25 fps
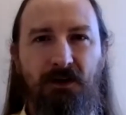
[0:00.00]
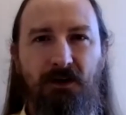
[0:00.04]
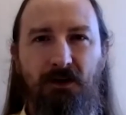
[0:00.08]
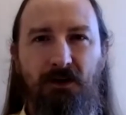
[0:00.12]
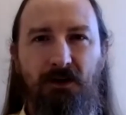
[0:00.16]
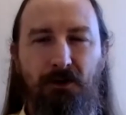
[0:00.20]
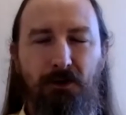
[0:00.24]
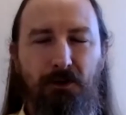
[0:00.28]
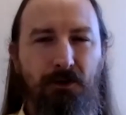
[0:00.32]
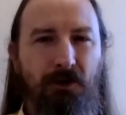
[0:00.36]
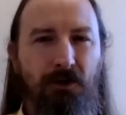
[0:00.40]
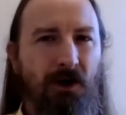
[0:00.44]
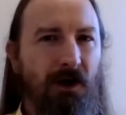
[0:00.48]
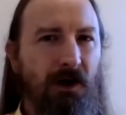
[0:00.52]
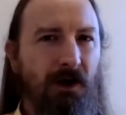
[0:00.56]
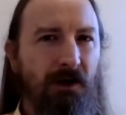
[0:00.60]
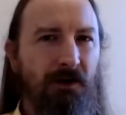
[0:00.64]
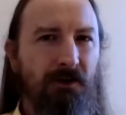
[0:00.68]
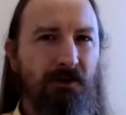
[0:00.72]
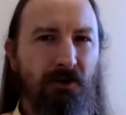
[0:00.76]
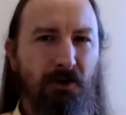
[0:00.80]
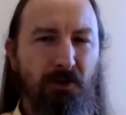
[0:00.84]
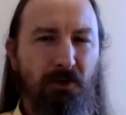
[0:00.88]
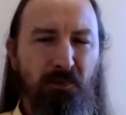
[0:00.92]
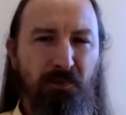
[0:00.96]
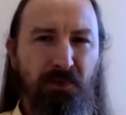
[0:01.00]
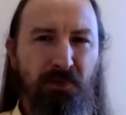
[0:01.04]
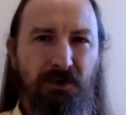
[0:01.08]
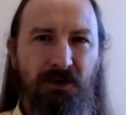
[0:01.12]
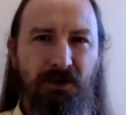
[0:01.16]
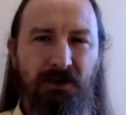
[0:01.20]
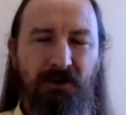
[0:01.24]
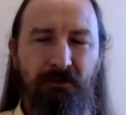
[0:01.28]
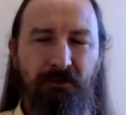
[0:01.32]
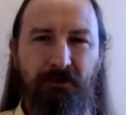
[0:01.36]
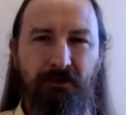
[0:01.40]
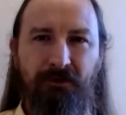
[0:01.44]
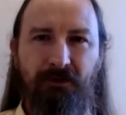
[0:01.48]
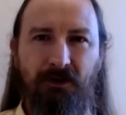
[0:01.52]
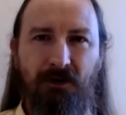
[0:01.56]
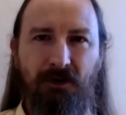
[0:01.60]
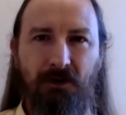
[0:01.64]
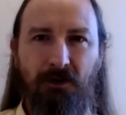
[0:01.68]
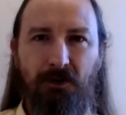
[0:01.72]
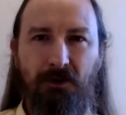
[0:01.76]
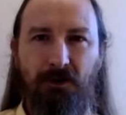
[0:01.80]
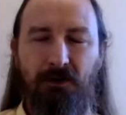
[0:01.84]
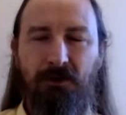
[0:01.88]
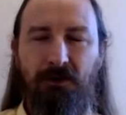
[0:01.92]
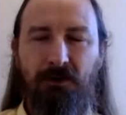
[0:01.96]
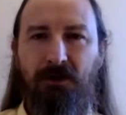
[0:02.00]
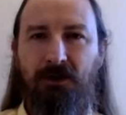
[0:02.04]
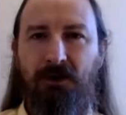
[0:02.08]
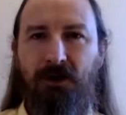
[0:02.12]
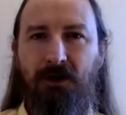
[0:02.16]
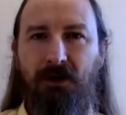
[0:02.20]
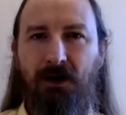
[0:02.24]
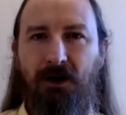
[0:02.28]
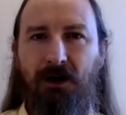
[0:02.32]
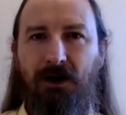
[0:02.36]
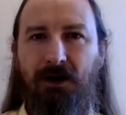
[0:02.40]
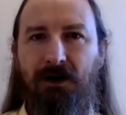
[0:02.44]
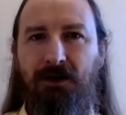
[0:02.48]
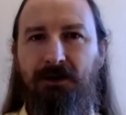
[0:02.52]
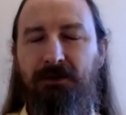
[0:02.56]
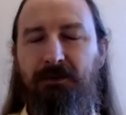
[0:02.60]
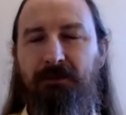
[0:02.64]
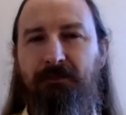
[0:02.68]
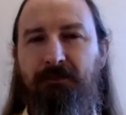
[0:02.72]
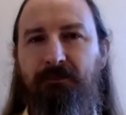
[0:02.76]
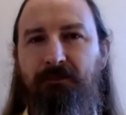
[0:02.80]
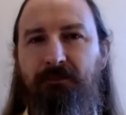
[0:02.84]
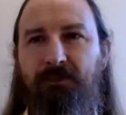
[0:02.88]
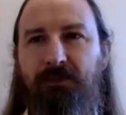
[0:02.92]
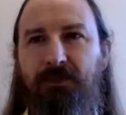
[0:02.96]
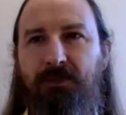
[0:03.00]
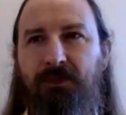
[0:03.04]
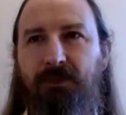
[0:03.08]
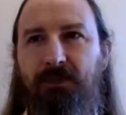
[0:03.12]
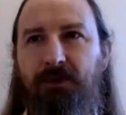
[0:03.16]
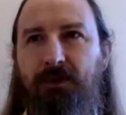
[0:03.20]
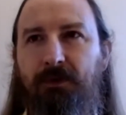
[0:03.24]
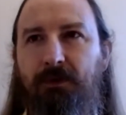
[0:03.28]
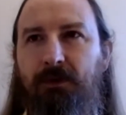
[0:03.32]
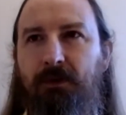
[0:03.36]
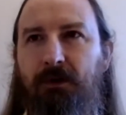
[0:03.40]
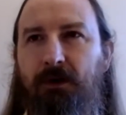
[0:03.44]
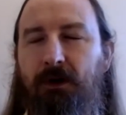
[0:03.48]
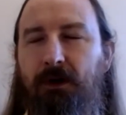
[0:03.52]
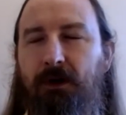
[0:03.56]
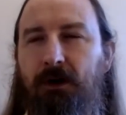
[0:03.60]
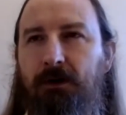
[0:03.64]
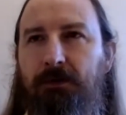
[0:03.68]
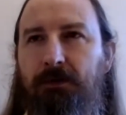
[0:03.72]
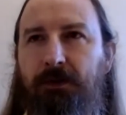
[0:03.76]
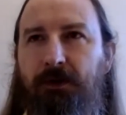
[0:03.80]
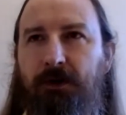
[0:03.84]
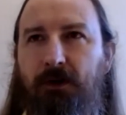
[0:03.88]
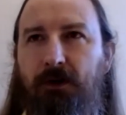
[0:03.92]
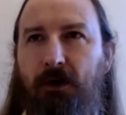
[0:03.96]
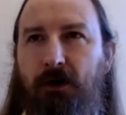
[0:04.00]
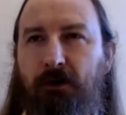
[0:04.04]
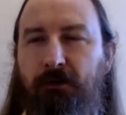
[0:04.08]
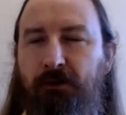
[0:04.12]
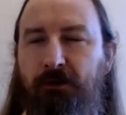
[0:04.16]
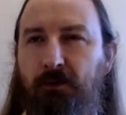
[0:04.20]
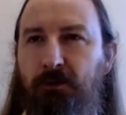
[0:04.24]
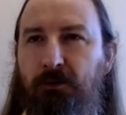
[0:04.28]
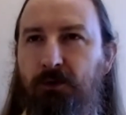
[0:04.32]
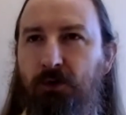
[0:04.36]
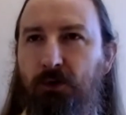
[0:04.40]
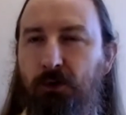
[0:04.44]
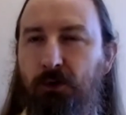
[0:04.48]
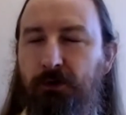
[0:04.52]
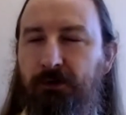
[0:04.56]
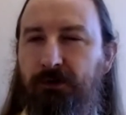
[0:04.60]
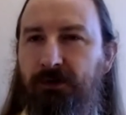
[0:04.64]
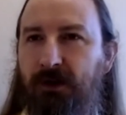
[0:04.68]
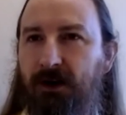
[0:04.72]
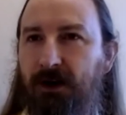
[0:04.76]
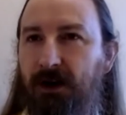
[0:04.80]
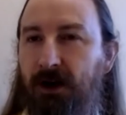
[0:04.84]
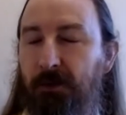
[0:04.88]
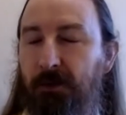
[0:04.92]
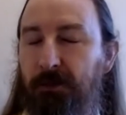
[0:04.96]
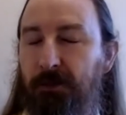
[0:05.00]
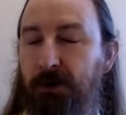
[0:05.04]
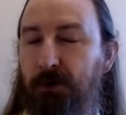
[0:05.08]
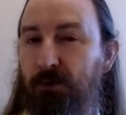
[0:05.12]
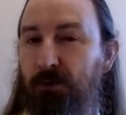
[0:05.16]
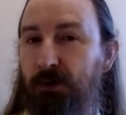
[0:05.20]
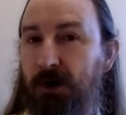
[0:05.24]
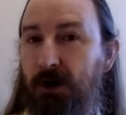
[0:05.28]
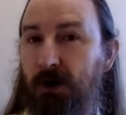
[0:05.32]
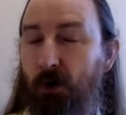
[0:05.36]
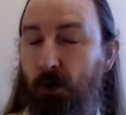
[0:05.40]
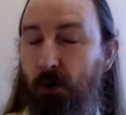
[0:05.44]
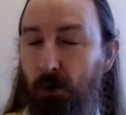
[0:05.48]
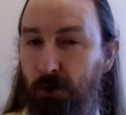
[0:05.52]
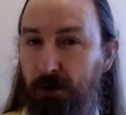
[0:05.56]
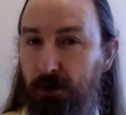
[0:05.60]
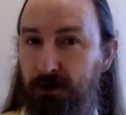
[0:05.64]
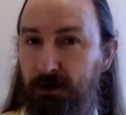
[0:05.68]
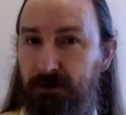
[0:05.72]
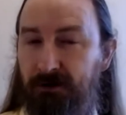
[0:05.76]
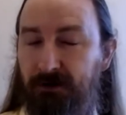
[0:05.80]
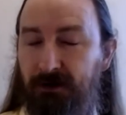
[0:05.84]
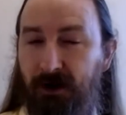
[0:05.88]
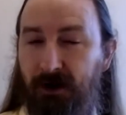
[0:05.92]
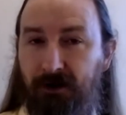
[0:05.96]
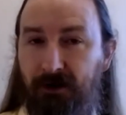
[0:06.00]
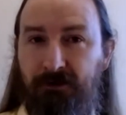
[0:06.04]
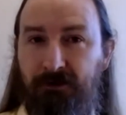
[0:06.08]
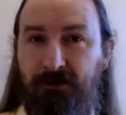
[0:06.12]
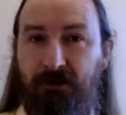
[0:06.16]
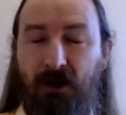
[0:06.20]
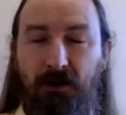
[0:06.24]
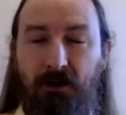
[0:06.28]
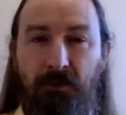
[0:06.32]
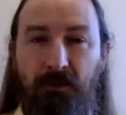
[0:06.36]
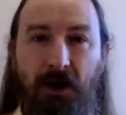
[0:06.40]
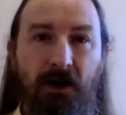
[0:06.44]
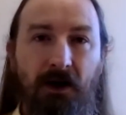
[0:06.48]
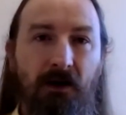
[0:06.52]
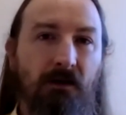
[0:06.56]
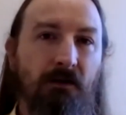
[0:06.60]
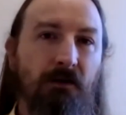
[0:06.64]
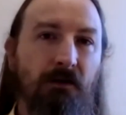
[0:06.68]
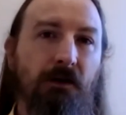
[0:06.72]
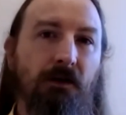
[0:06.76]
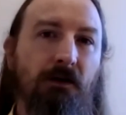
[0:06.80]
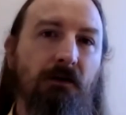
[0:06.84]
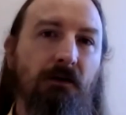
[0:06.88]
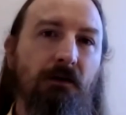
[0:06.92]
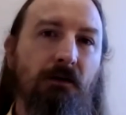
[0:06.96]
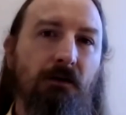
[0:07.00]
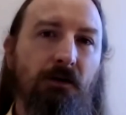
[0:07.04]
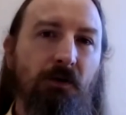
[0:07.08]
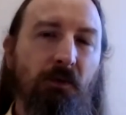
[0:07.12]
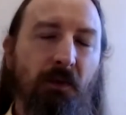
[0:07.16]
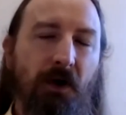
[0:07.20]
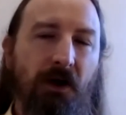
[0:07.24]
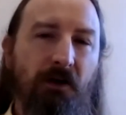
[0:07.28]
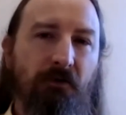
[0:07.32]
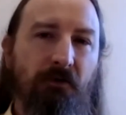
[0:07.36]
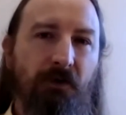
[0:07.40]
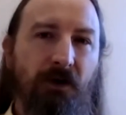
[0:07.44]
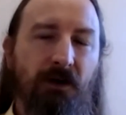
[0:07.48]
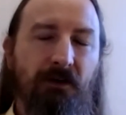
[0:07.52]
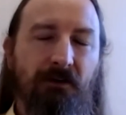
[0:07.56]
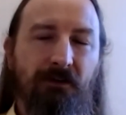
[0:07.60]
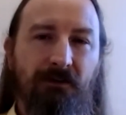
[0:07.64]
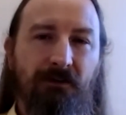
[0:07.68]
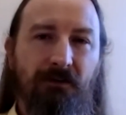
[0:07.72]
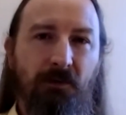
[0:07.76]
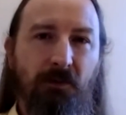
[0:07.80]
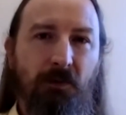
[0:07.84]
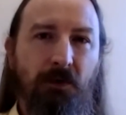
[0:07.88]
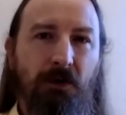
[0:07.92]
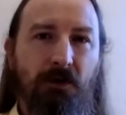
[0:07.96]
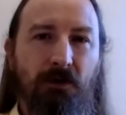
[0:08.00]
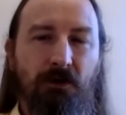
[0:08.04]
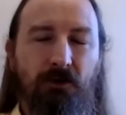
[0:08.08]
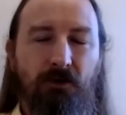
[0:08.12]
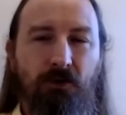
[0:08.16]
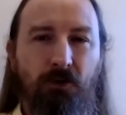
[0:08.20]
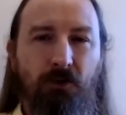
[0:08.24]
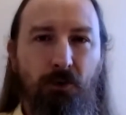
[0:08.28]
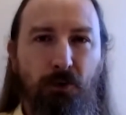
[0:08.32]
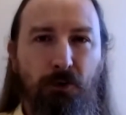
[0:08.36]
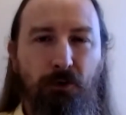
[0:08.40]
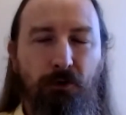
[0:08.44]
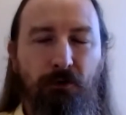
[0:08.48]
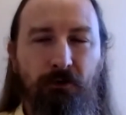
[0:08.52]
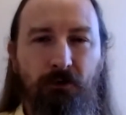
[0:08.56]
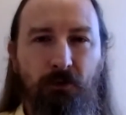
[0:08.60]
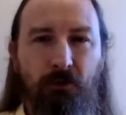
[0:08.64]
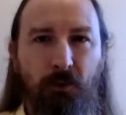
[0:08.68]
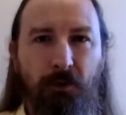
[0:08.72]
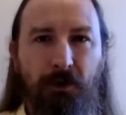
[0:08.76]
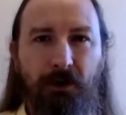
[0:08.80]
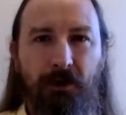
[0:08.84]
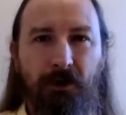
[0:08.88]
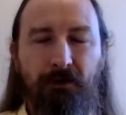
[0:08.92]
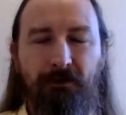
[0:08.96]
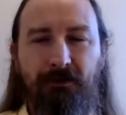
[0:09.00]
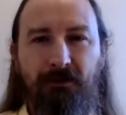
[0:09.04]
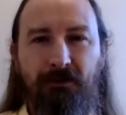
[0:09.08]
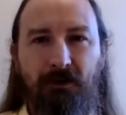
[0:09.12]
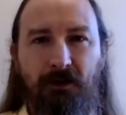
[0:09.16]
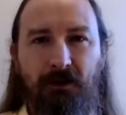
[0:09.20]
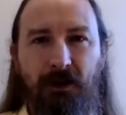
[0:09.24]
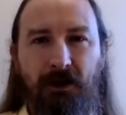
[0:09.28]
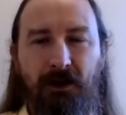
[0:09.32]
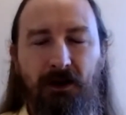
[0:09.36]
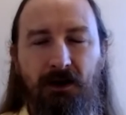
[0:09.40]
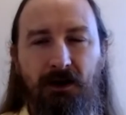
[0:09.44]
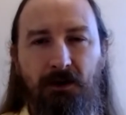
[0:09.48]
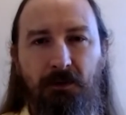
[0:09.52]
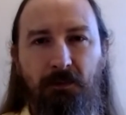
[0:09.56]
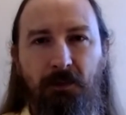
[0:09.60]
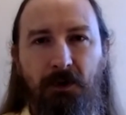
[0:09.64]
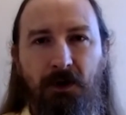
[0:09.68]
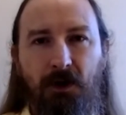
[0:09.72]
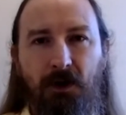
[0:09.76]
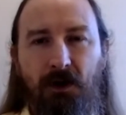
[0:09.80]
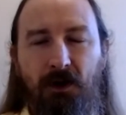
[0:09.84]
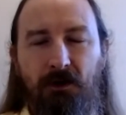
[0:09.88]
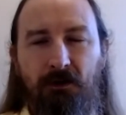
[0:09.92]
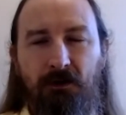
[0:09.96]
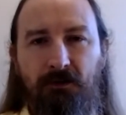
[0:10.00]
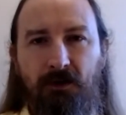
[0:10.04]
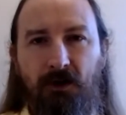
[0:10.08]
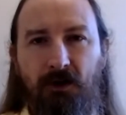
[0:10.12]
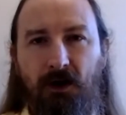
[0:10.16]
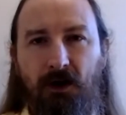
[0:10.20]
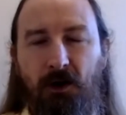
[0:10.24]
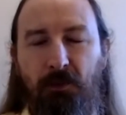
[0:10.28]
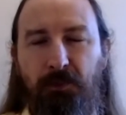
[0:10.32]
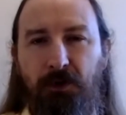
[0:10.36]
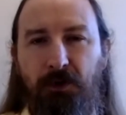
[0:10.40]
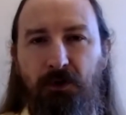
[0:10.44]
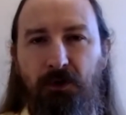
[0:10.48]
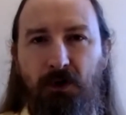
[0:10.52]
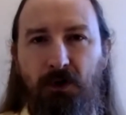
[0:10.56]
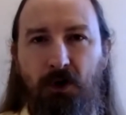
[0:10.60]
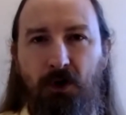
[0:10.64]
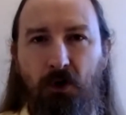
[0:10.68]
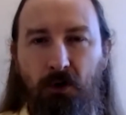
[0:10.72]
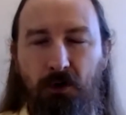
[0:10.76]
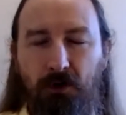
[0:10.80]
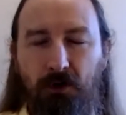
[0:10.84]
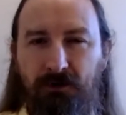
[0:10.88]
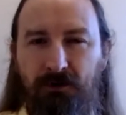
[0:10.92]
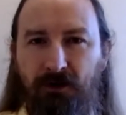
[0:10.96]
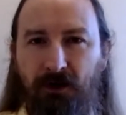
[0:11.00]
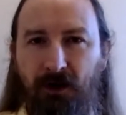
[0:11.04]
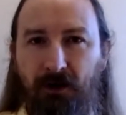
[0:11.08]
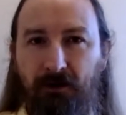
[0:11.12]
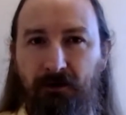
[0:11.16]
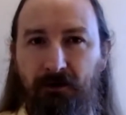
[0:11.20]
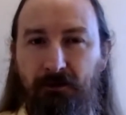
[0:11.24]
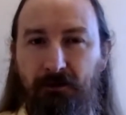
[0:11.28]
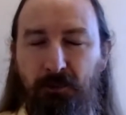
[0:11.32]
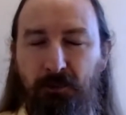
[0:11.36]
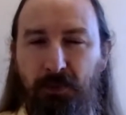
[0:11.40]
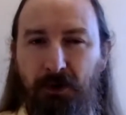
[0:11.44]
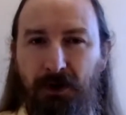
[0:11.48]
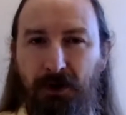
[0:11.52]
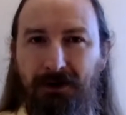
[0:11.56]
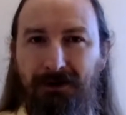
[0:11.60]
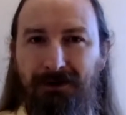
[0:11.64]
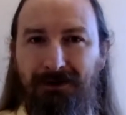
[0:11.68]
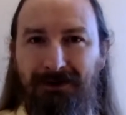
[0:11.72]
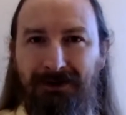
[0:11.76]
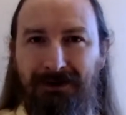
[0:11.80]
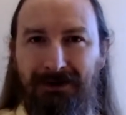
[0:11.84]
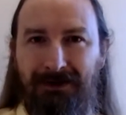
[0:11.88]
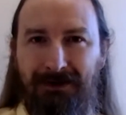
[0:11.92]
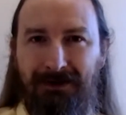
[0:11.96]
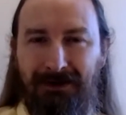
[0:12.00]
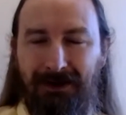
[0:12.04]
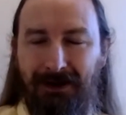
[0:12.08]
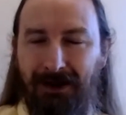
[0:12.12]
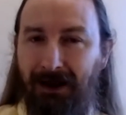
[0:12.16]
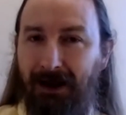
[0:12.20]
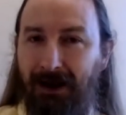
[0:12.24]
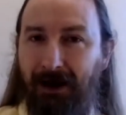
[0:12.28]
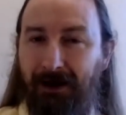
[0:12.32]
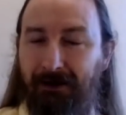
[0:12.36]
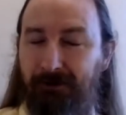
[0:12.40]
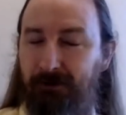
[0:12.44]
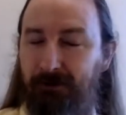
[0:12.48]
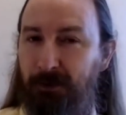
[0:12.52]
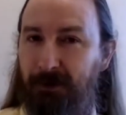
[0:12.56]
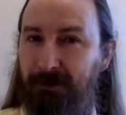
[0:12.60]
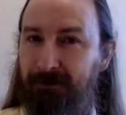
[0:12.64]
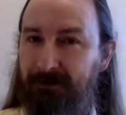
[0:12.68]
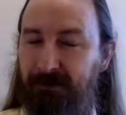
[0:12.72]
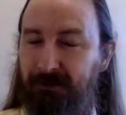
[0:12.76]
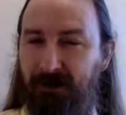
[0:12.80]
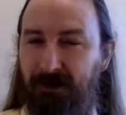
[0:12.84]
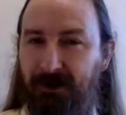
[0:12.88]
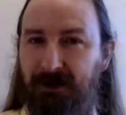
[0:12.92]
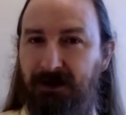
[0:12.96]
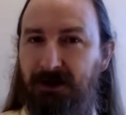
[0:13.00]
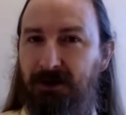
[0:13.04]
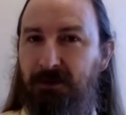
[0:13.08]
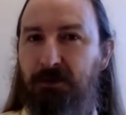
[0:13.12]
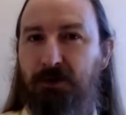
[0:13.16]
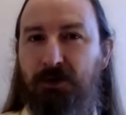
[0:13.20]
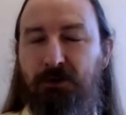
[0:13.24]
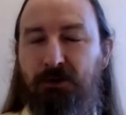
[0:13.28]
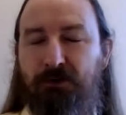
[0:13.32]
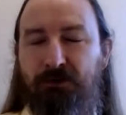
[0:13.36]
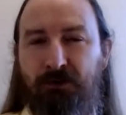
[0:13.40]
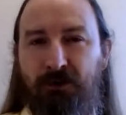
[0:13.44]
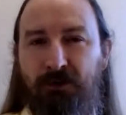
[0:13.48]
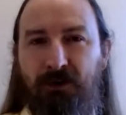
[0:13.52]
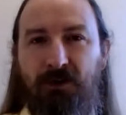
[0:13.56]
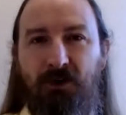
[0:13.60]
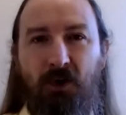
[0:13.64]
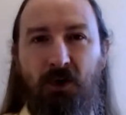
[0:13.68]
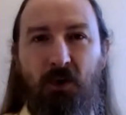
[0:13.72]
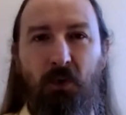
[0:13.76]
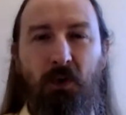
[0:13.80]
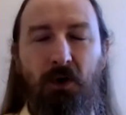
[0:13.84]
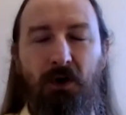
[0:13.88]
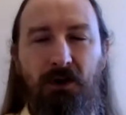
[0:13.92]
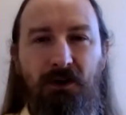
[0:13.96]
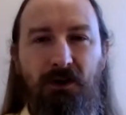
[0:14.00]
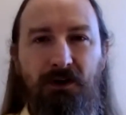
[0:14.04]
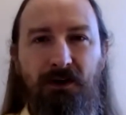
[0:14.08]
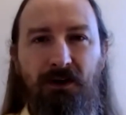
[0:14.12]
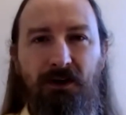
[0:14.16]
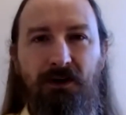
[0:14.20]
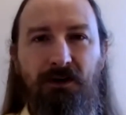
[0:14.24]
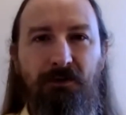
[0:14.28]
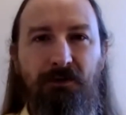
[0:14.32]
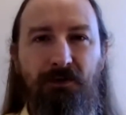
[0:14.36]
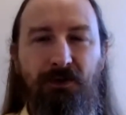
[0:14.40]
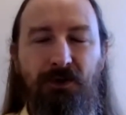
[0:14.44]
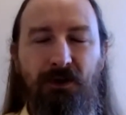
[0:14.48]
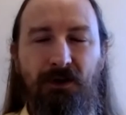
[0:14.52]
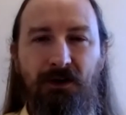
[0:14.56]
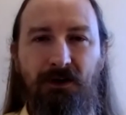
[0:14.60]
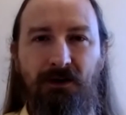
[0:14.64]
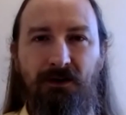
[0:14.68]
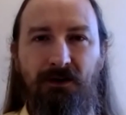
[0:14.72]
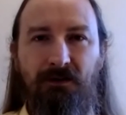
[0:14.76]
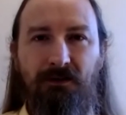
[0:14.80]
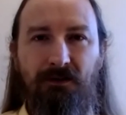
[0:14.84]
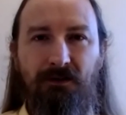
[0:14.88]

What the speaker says: code? I don't believe so. There are some tools that help you record tests automatically. You might find similar tools with Selenium to help you record tests. But as with Selenium, usually the quality of the